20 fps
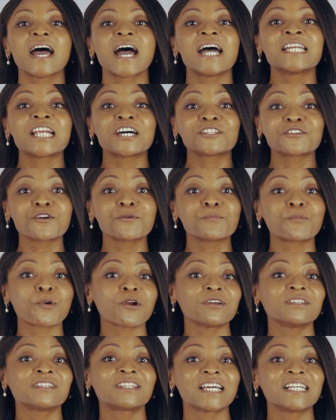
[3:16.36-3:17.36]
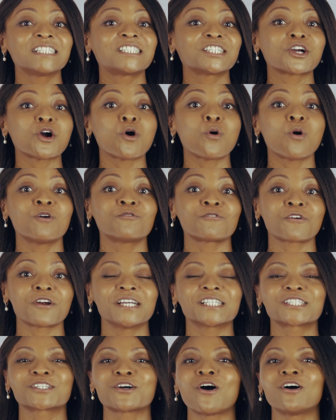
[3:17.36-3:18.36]
Another important thing to go over
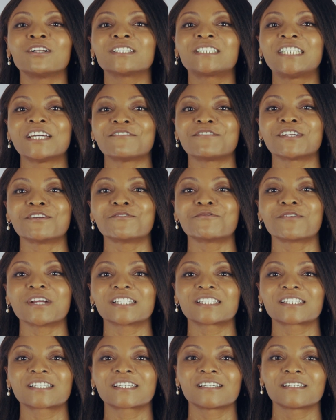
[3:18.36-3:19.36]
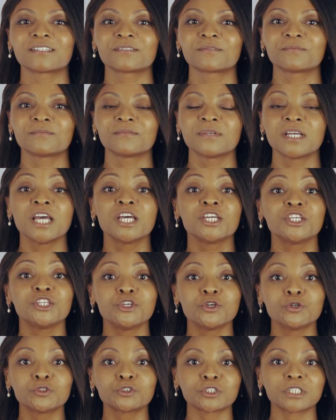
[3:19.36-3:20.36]
is called dividend risk.
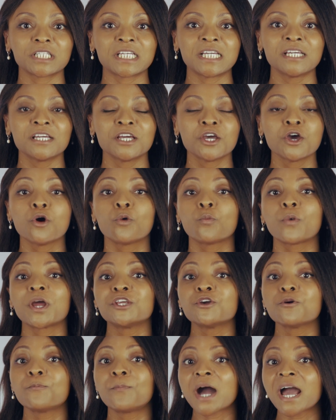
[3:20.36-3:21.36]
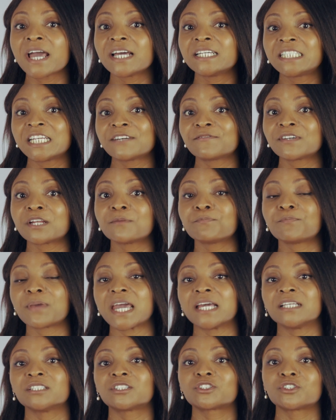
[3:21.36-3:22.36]
Usually, when you buy a dividend
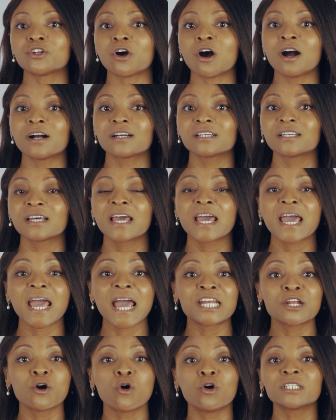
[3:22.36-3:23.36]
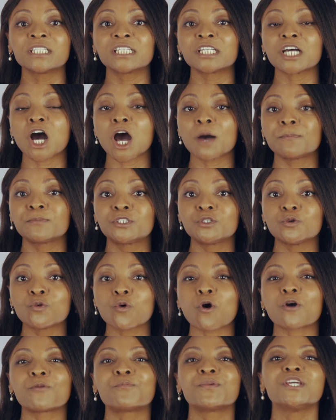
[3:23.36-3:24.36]
paying stock and hold it up to
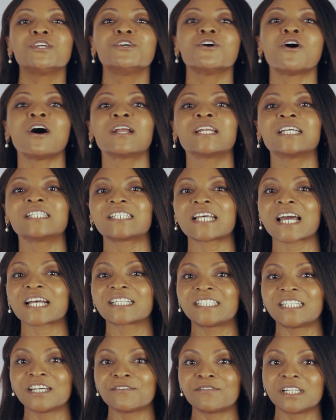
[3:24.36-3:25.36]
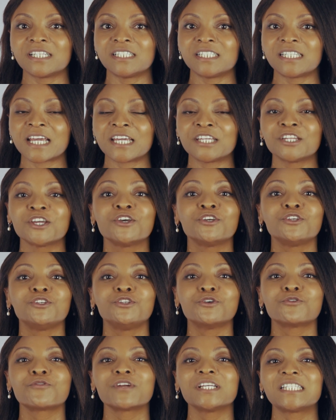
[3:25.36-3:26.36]
or beyond its ex dividend date,
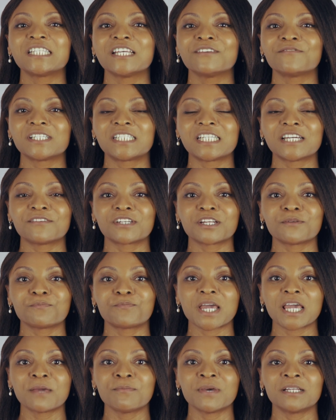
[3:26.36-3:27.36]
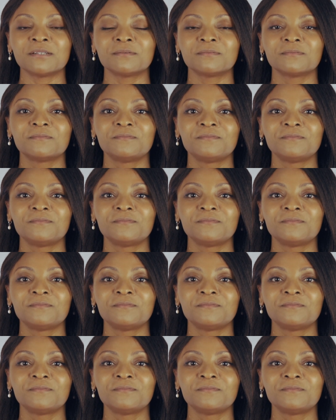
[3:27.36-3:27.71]
you receive a dividend payment.